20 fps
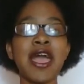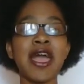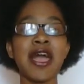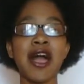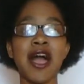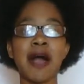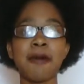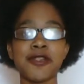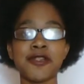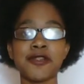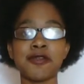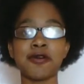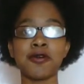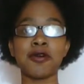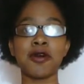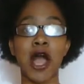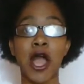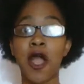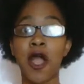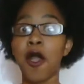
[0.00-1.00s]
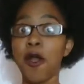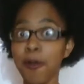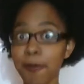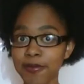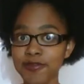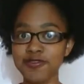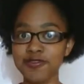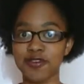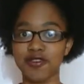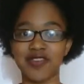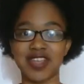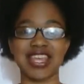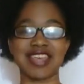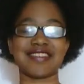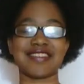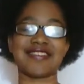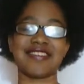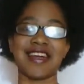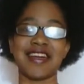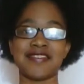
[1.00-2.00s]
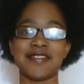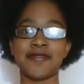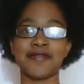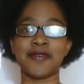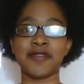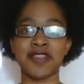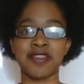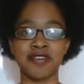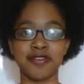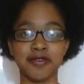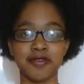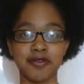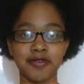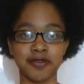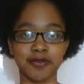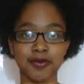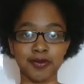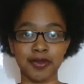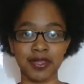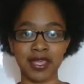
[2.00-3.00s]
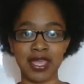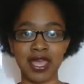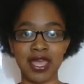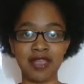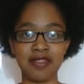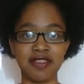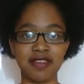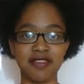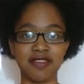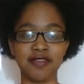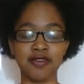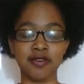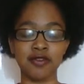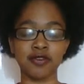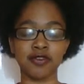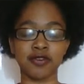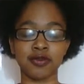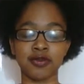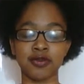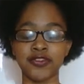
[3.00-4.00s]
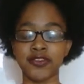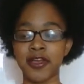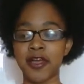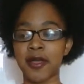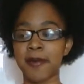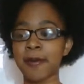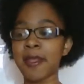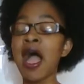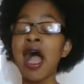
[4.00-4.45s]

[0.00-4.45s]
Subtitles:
I hope you're really excited for this new school year, this new school term.